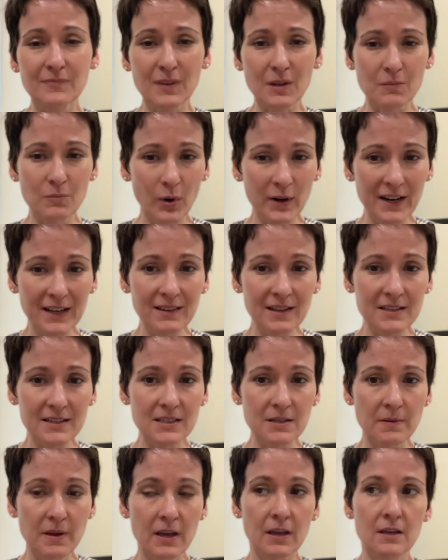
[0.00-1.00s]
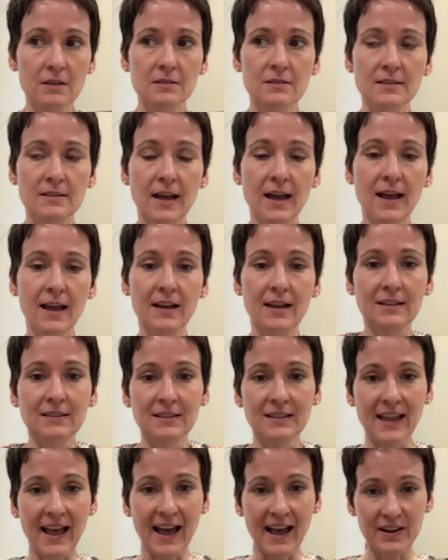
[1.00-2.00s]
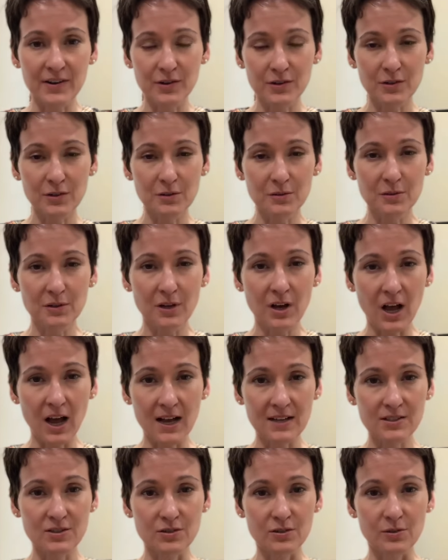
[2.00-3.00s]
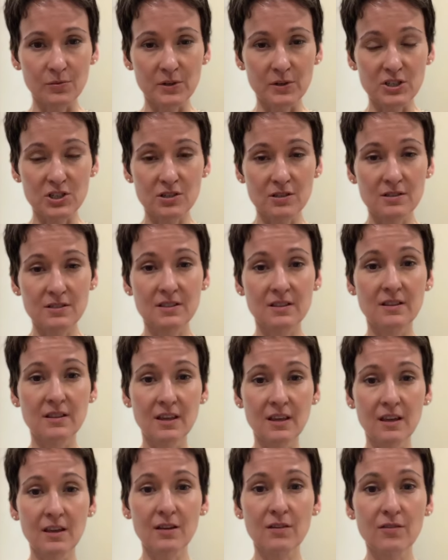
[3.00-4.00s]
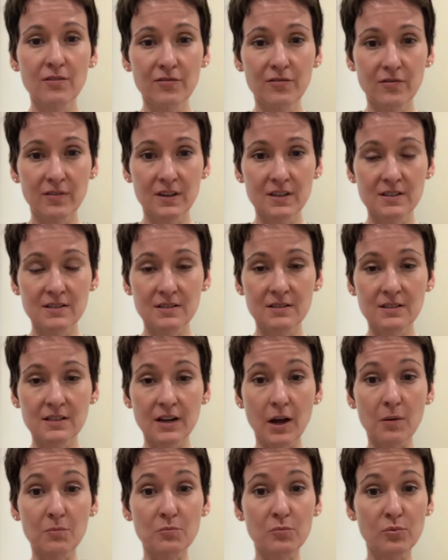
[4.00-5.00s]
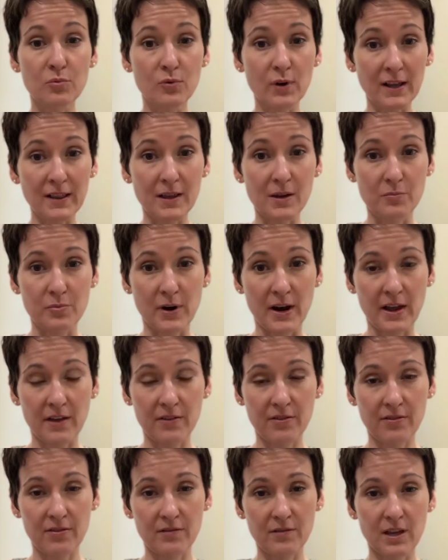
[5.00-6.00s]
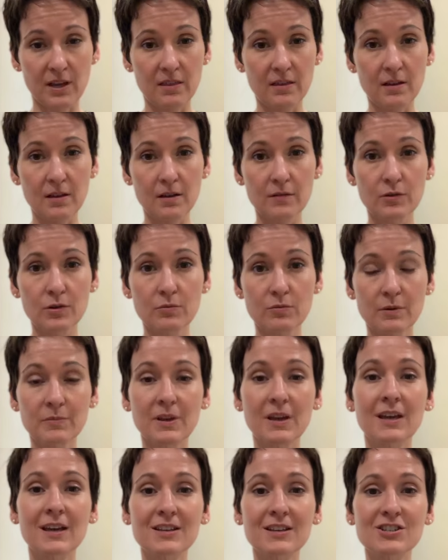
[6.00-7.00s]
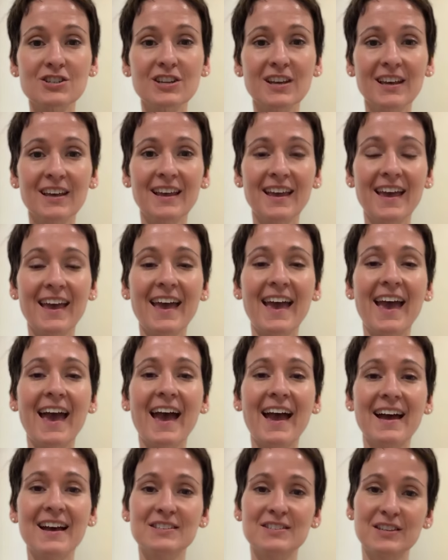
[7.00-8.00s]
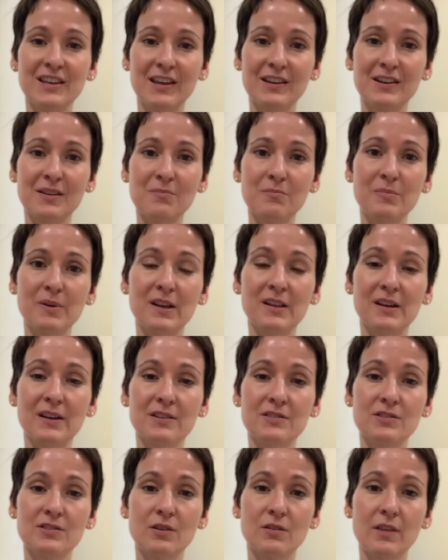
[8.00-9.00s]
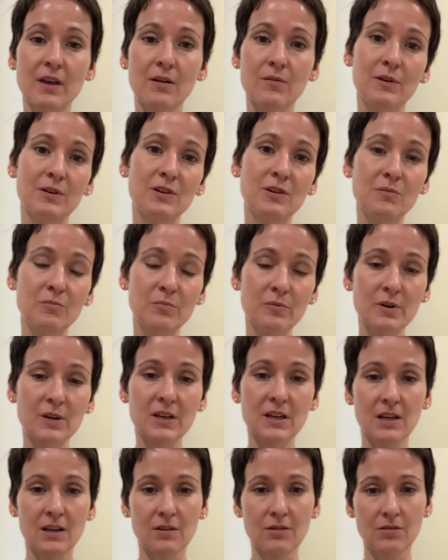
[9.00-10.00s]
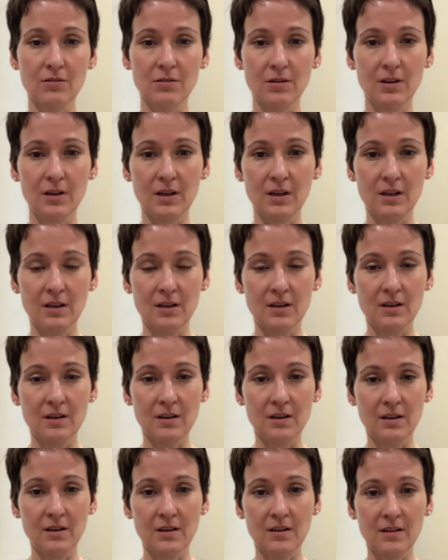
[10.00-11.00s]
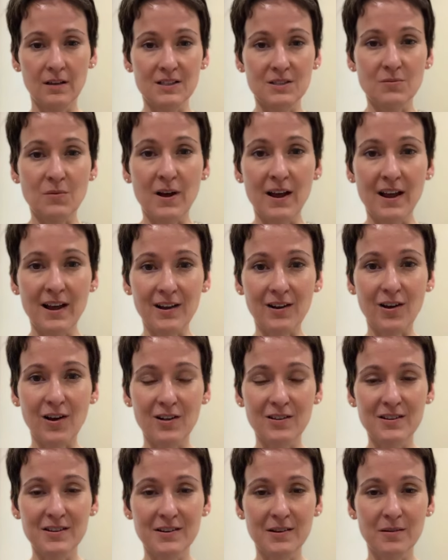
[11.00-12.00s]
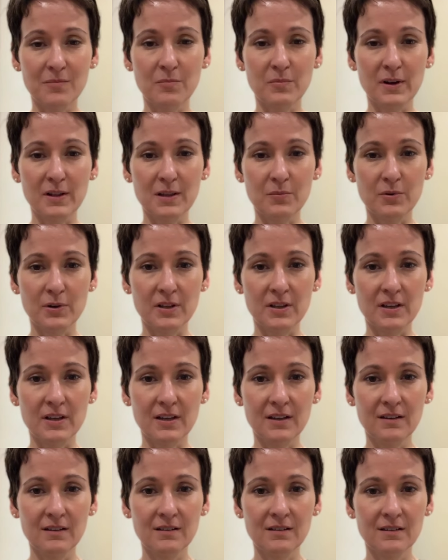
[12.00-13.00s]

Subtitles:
point I'd like to make is that a lateral costal, which is, think of this as an umbrella breath, okay? Think of your rib cage as an umbrella so that when you breathe, that's why I call it umbrella breathing,